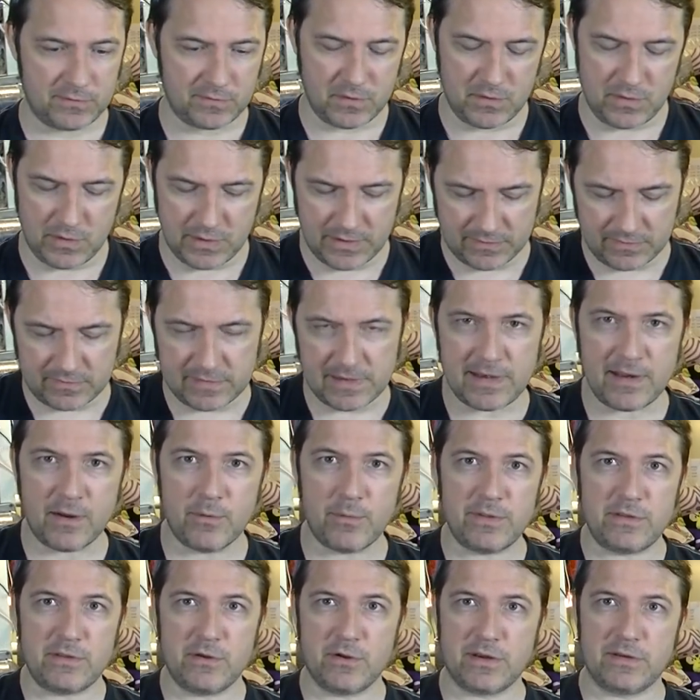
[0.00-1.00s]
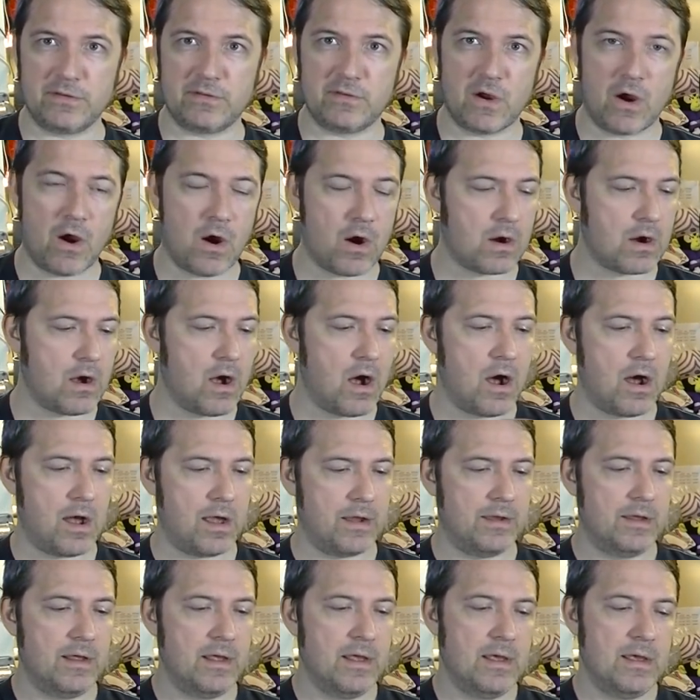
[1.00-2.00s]
So you could sit here with your guitar
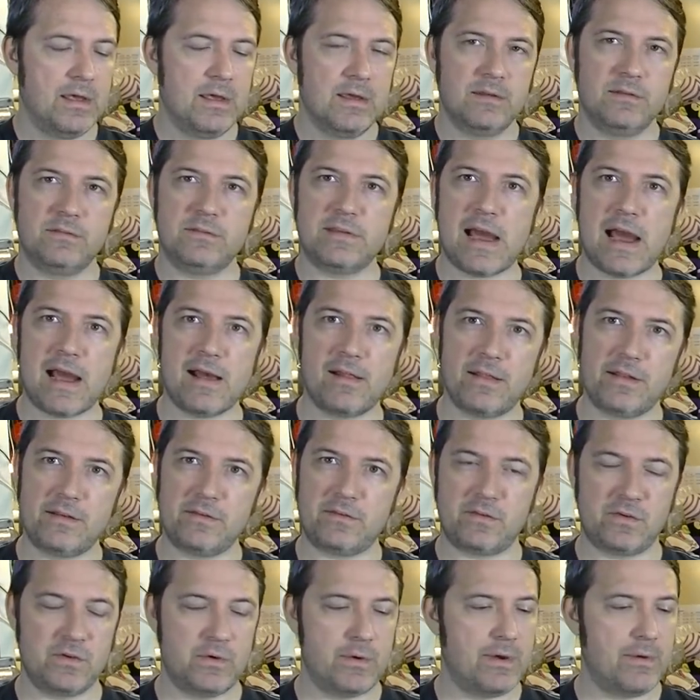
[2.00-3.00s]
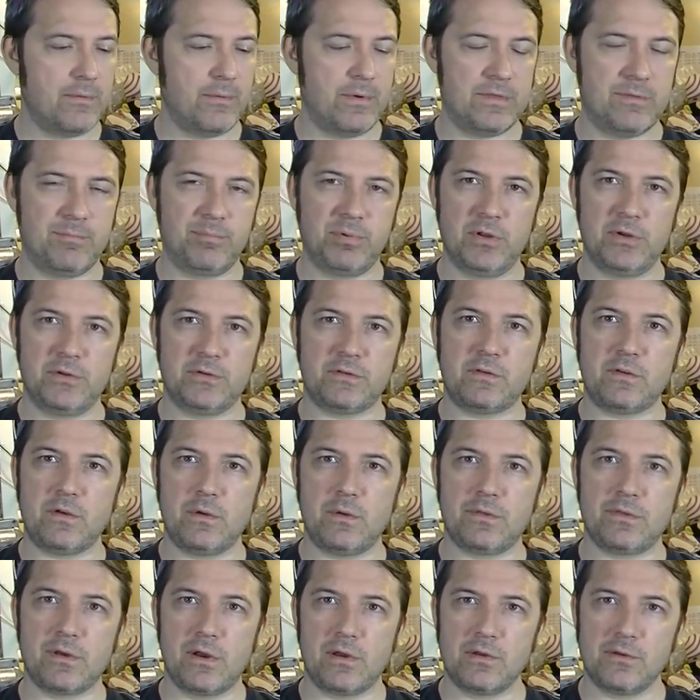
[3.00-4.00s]
on dial into it with
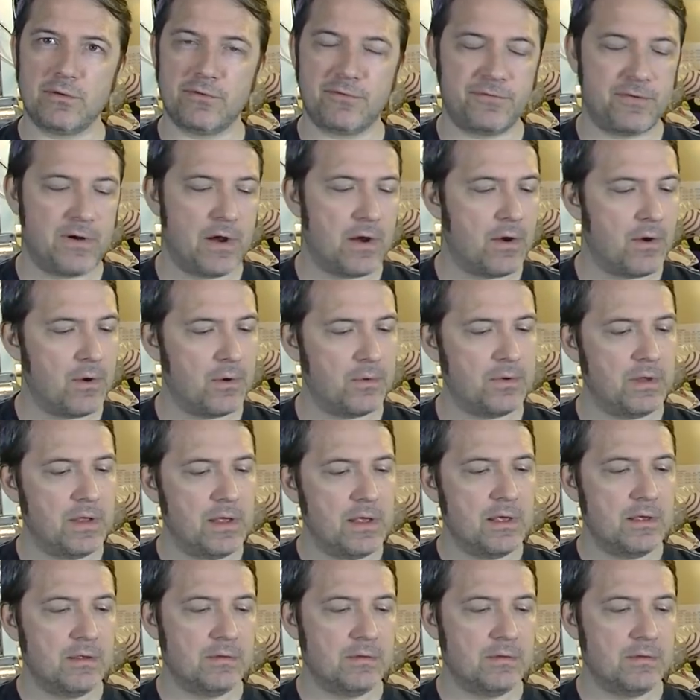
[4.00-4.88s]
Bluetooth on your phone,